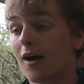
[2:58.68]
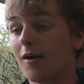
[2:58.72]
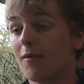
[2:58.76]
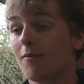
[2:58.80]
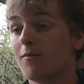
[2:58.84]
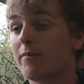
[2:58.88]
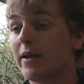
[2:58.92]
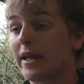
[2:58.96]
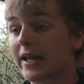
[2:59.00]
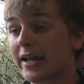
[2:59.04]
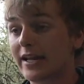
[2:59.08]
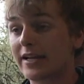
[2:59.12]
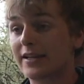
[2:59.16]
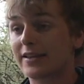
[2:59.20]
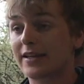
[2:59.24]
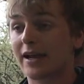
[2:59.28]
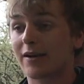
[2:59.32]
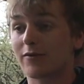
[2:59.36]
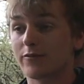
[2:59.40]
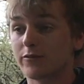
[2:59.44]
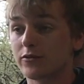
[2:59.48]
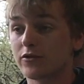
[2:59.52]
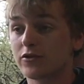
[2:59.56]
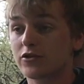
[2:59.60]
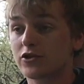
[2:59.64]
Making
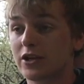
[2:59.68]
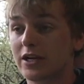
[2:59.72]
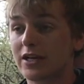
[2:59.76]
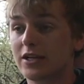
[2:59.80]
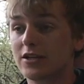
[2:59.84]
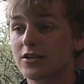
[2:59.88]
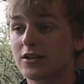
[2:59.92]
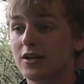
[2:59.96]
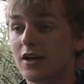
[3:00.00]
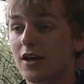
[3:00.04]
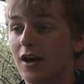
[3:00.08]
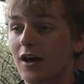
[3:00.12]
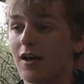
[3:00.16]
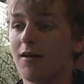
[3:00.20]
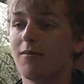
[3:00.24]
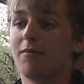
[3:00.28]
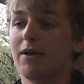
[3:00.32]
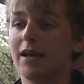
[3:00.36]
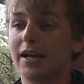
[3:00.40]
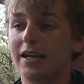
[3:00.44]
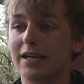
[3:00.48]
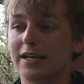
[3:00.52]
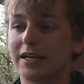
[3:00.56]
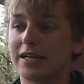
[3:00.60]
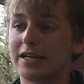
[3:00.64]
that rule change,
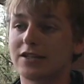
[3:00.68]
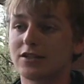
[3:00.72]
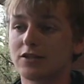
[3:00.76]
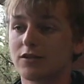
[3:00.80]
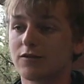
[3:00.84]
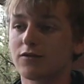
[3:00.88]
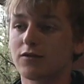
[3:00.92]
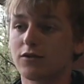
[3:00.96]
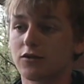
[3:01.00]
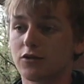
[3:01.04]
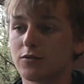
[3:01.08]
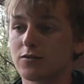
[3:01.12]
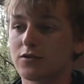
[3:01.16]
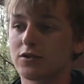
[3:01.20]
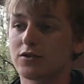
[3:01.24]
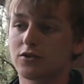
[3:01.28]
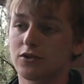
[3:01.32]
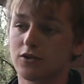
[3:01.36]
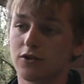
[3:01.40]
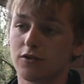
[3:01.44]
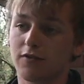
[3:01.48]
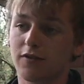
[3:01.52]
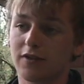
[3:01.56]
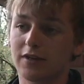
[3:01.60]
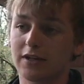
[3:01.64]
making it easier for groups to
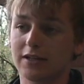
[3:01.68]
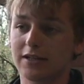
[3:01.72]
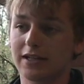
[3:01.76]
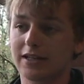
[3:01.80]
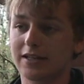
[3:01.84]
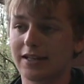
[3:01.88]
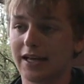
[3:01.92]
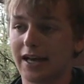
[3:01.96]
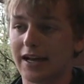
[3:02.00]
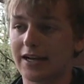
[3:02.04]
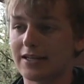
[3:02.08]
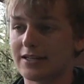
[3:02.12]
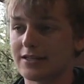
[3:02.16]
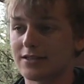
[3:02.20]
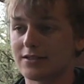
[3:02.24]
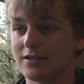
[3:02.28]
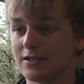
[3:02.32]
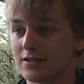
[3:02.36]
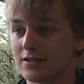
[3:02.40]
secure funding like that is